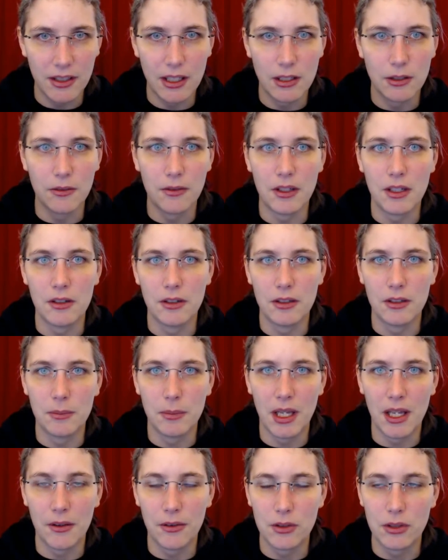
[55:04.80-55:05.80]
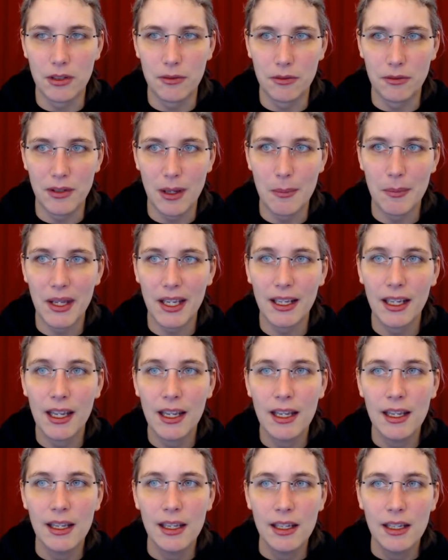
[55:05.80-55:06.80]
of the path to FFmpeg,
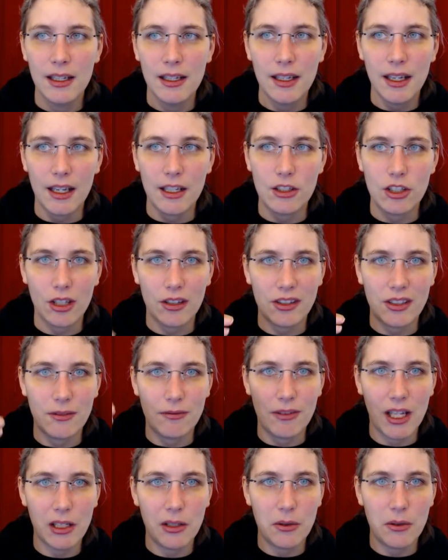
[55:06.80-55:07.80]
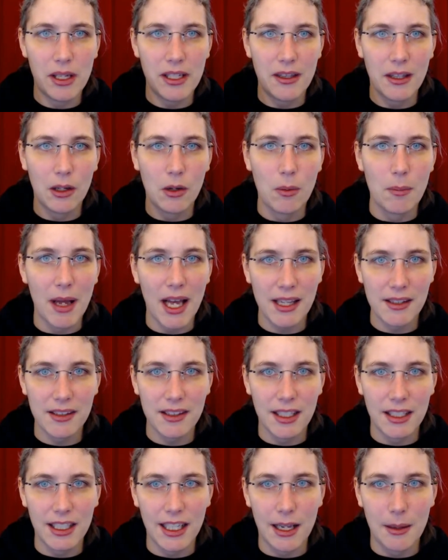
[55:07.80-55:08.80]
and just evaluate the commands
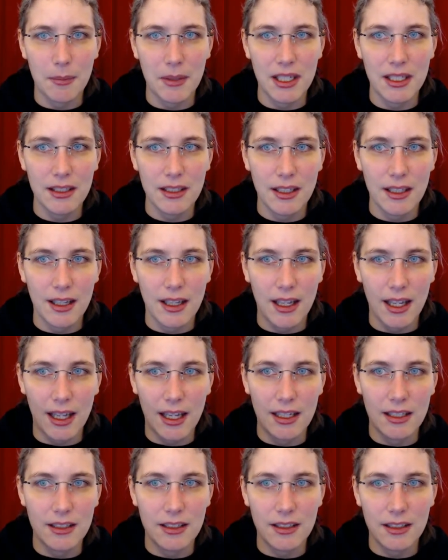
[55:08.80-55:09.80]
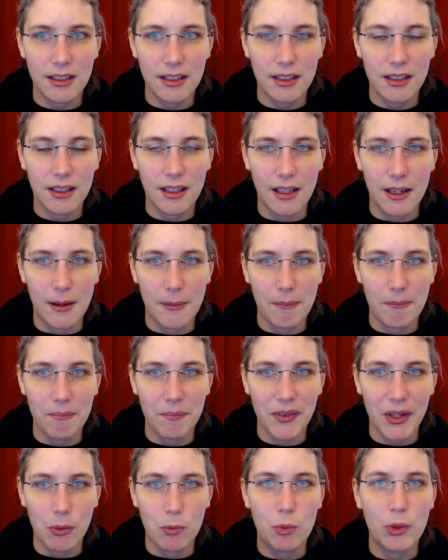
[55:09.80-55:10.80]
that come in and um,
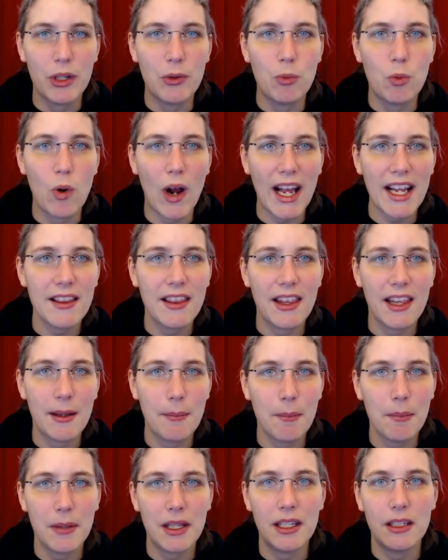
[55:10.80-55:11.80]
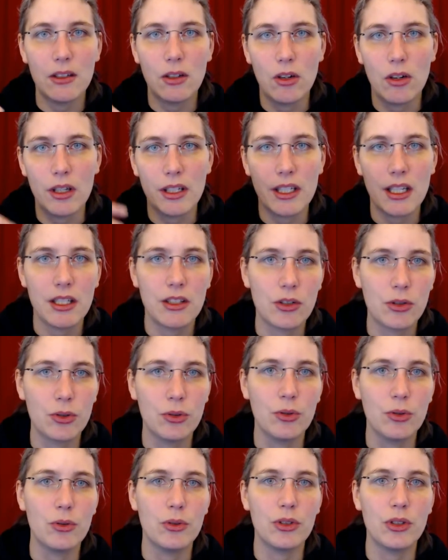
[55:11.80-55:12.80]
rewrite them in order
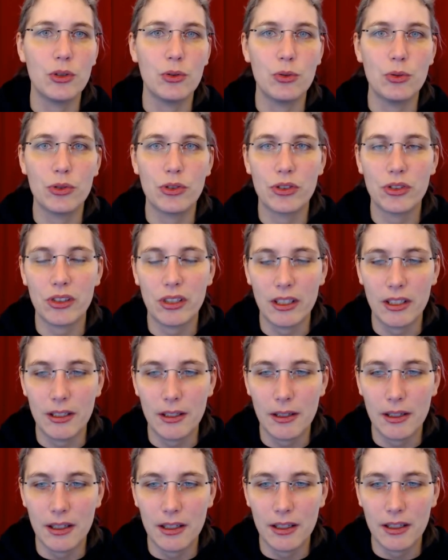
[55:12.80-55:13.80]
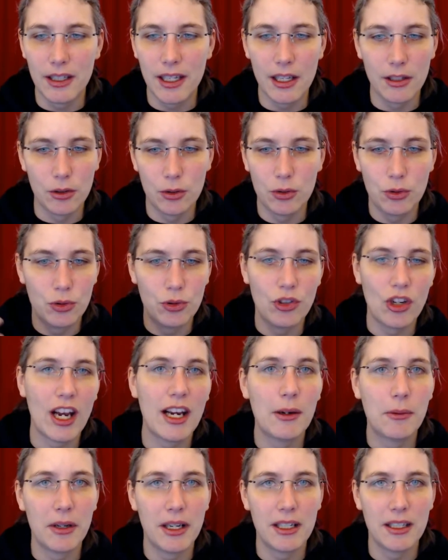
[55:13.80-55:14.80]
to use, uh, yeah, to, to
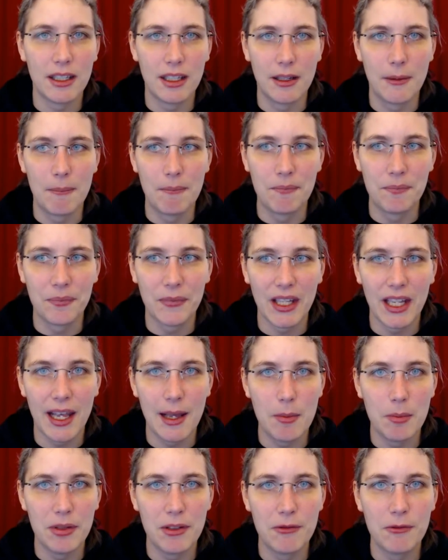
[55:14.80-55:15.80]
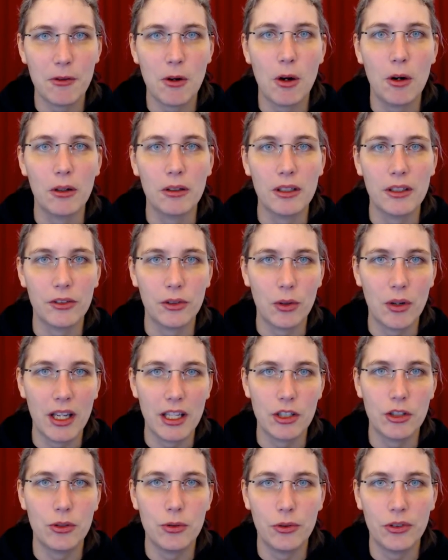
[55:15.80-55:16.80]
generate um, MP4, so
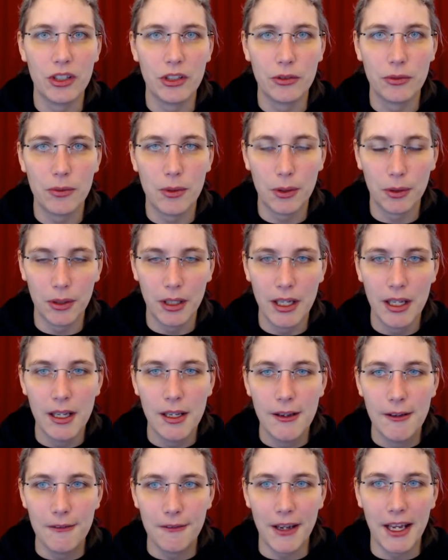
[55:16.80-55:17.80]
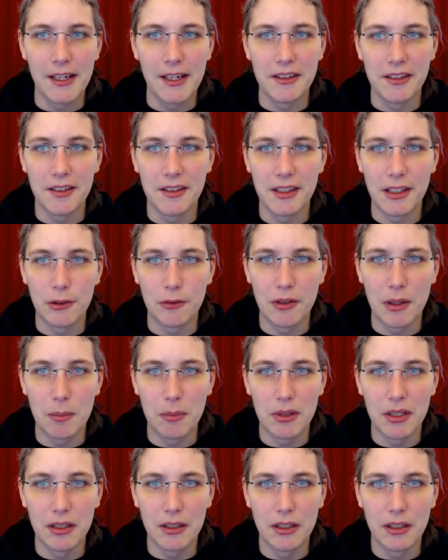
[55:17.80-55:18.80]
H264 files instead of
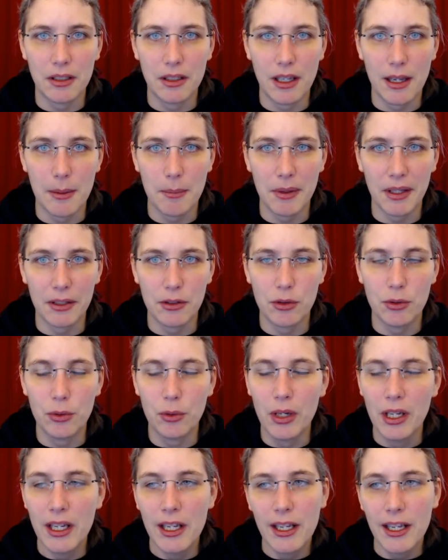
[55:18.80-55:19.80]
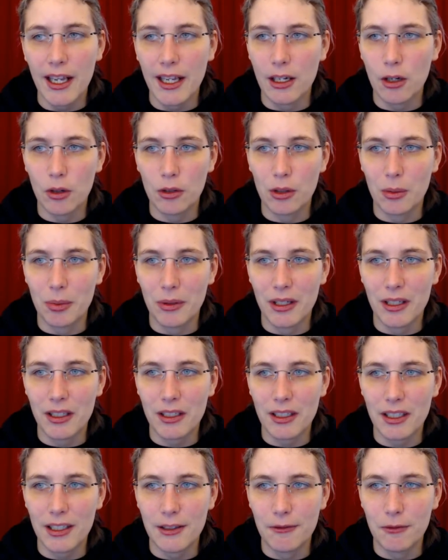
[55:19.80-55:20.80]
MP, uh, MPEG-2. And Octoprint
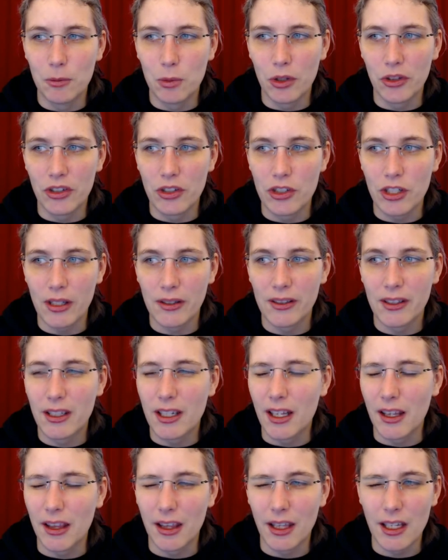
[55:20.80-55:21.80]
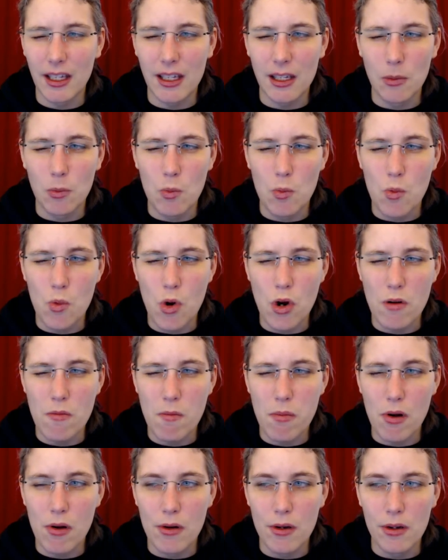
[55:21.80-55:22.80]
even was adjusted, I think, in
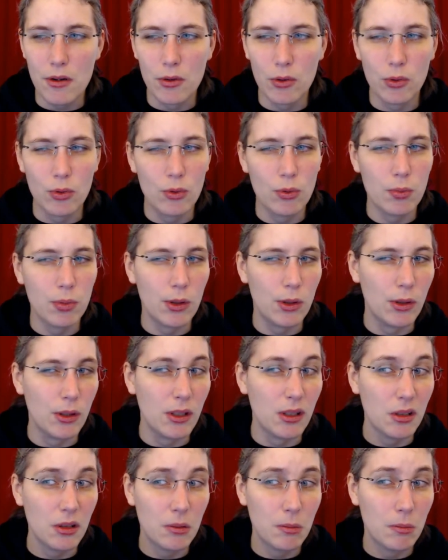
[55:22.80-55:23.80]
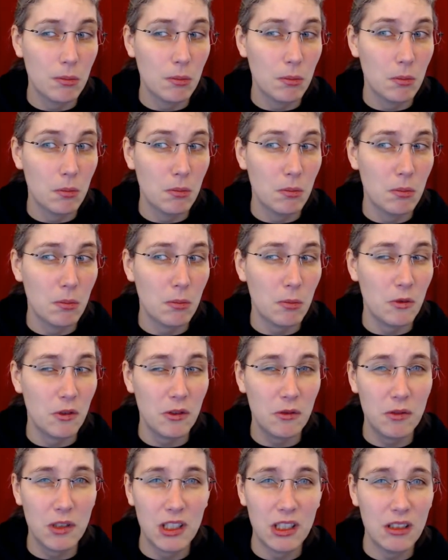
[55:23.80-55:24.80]

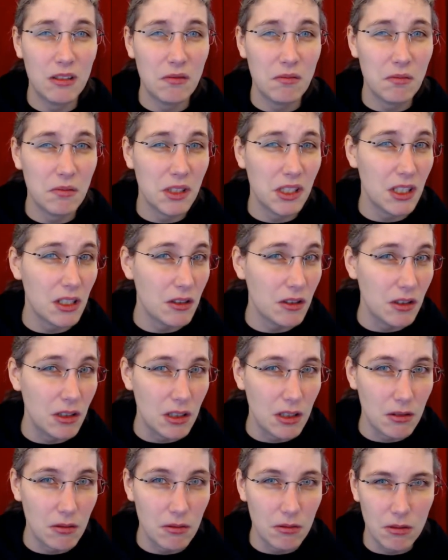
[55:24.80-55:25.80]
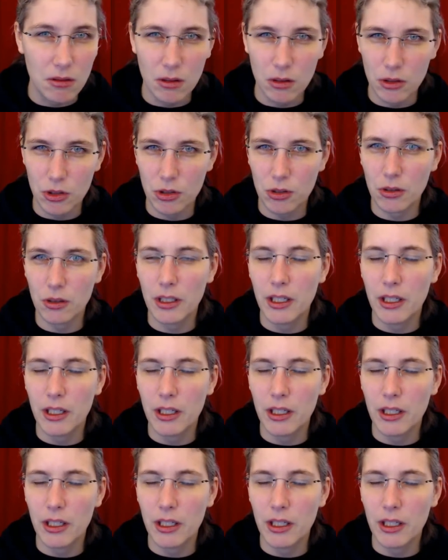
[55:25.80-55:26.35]
1.2.15, 16, not sure,